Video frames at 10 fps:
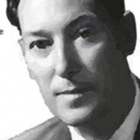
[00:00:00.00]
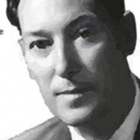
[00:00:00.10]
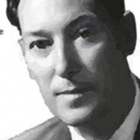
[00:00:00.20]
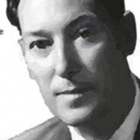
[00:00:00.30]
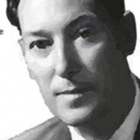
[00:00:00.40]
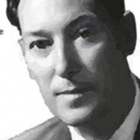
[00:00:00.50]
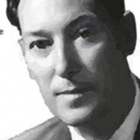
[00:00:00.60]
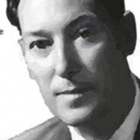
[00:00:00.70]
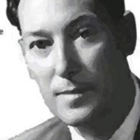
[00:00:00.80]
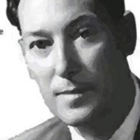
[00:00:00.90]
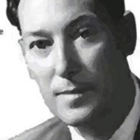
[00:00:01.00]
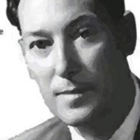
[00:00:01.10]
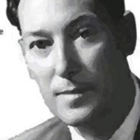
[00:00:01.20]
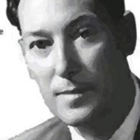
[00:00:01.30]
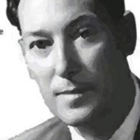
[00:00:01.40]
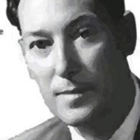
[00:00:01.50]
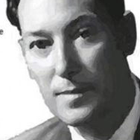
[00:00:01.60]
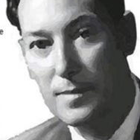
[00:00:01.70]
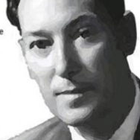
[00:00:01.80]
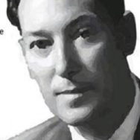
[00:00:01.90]

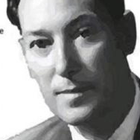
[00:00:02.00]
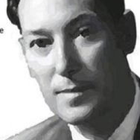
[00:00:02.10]
No one is speaking in this clip.